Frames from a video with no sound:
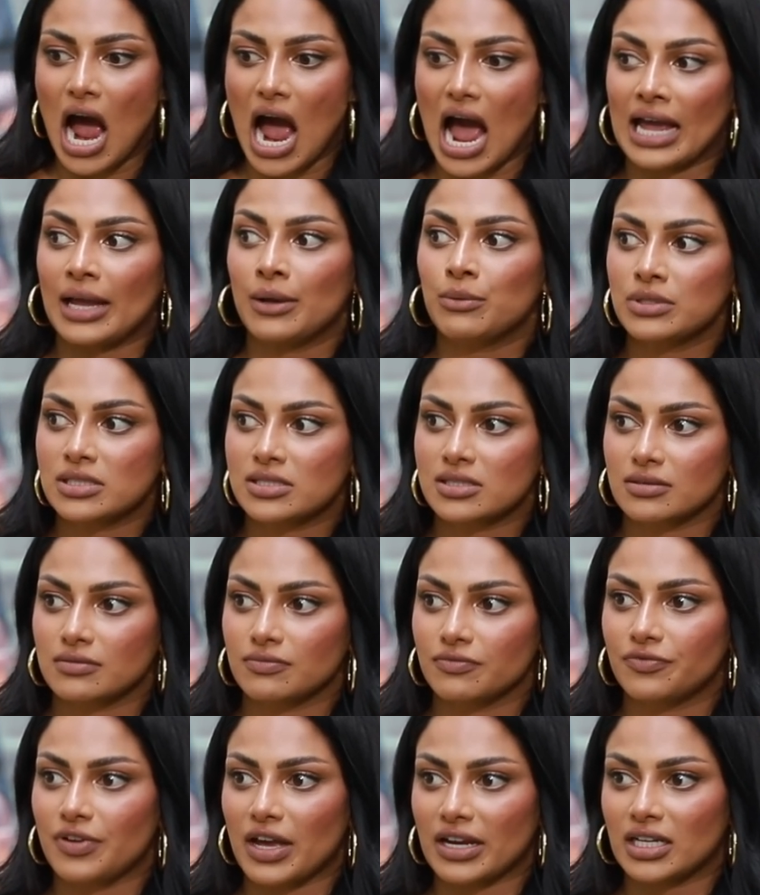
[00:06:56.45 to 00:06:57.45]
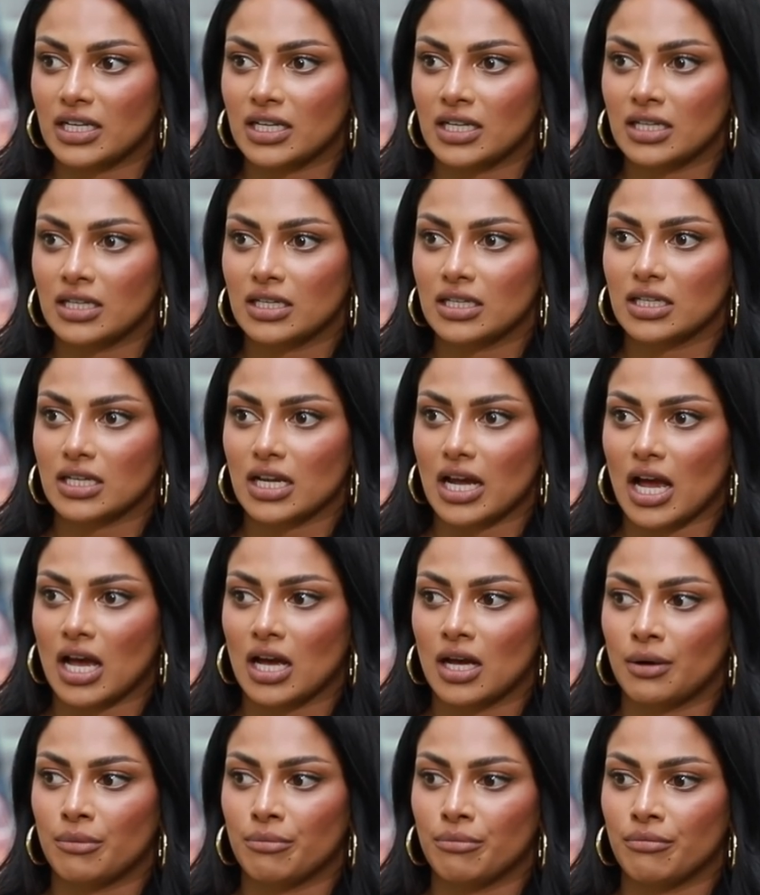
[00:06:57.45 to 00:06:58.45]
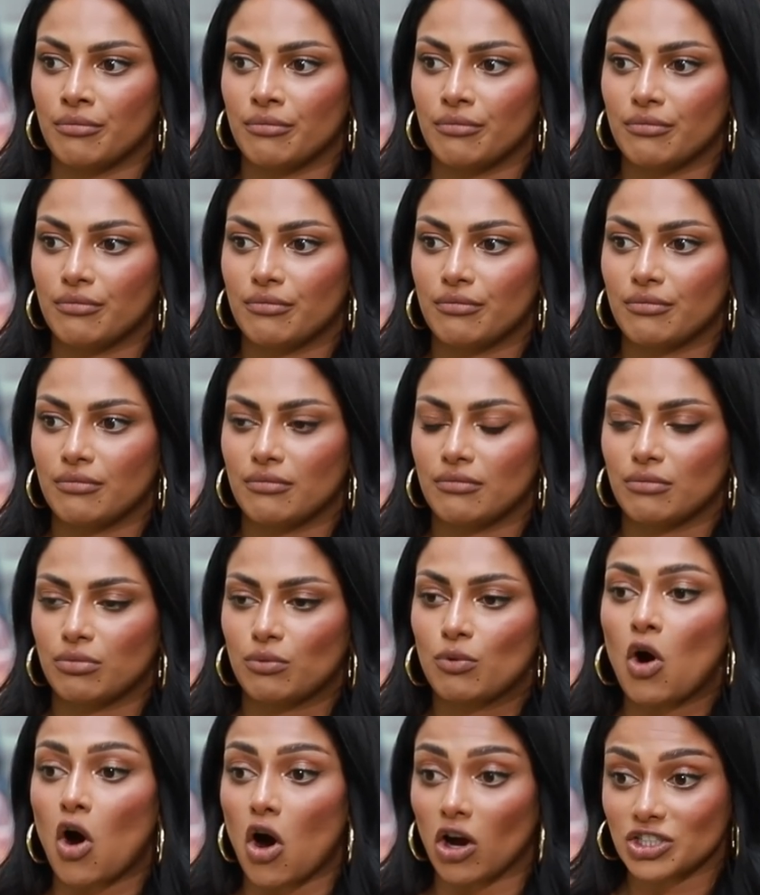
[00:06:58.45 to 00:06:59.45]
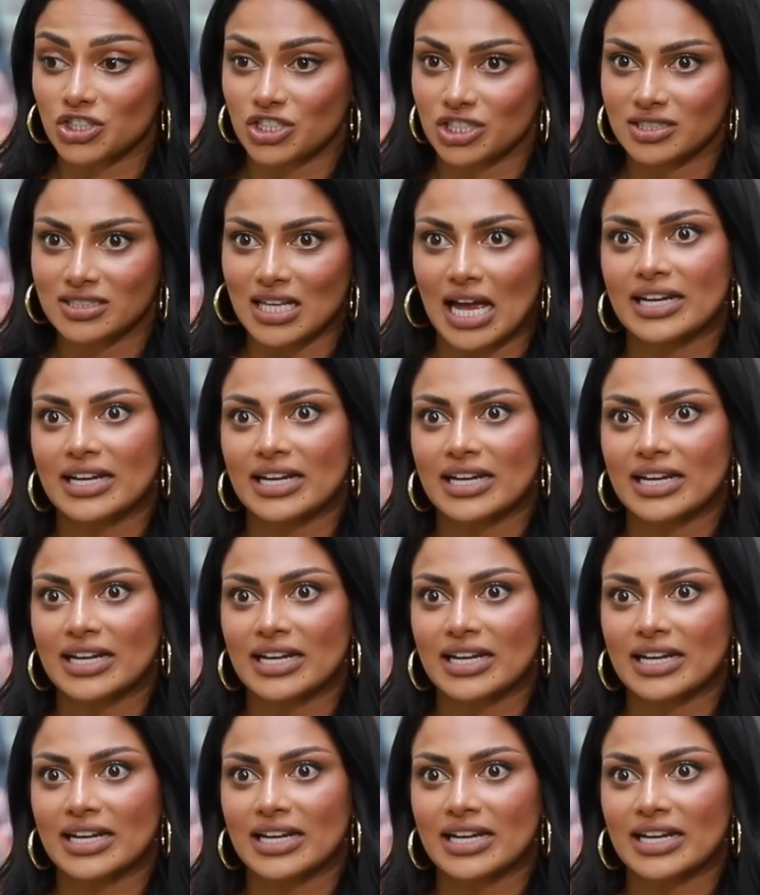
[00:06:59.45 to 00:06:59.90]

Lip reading: I was very cautious.